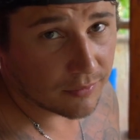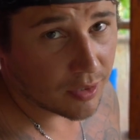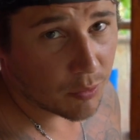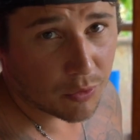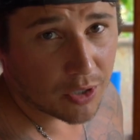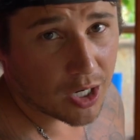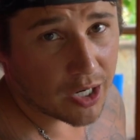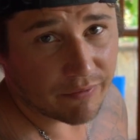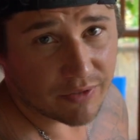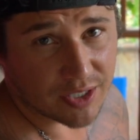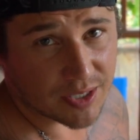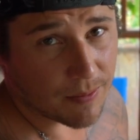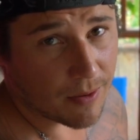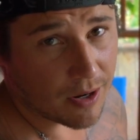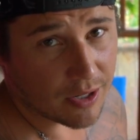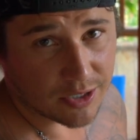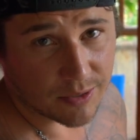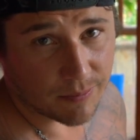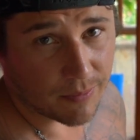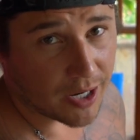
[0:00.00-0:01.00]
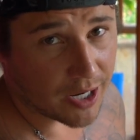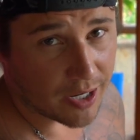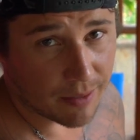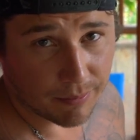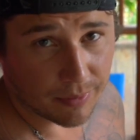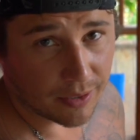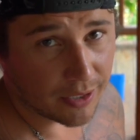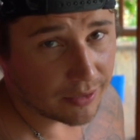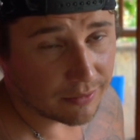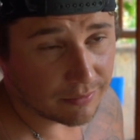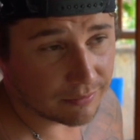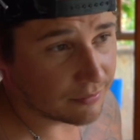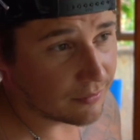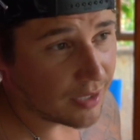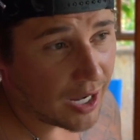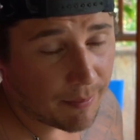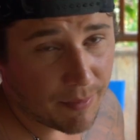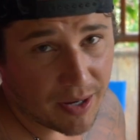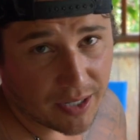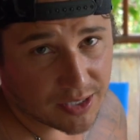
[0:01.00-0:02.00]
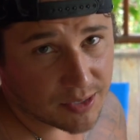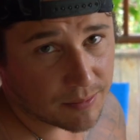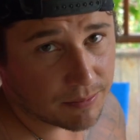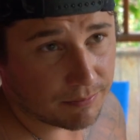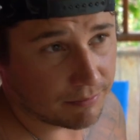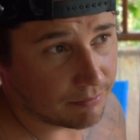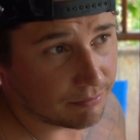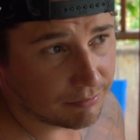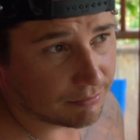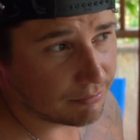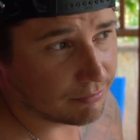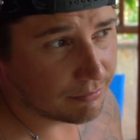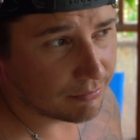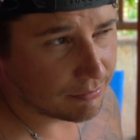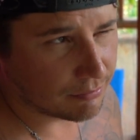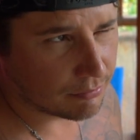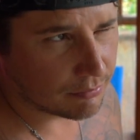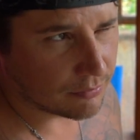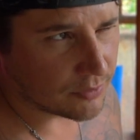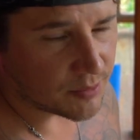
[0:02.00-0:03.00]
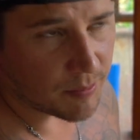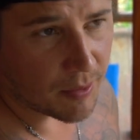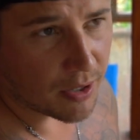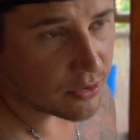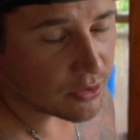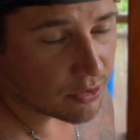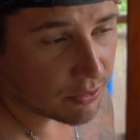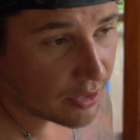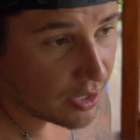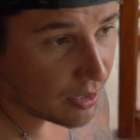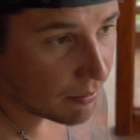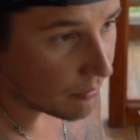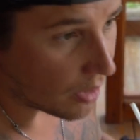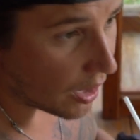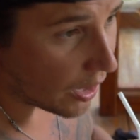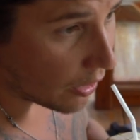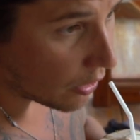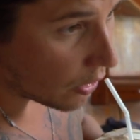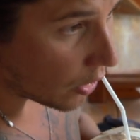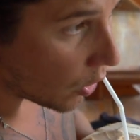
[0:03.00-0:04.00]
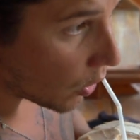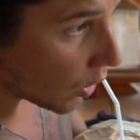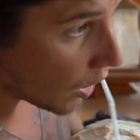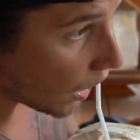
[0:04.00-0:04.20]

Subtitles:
We're not even sponsored by them, but I might sponsor them. I don't know.